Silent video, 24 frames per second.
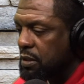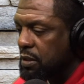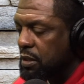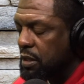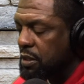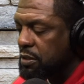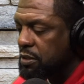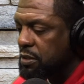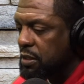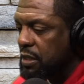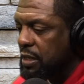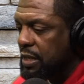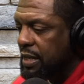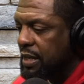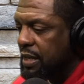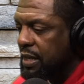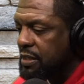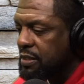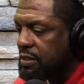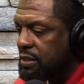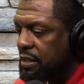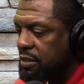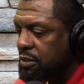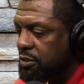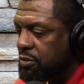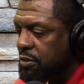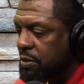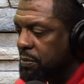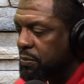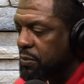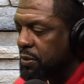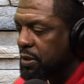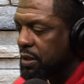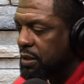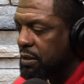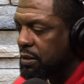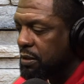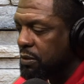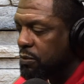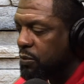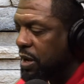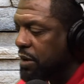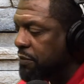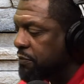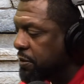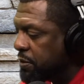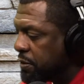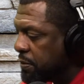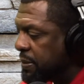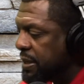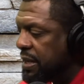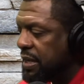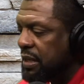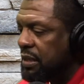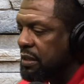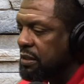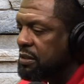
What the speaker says: incident. I said to someone, a white friend of mine,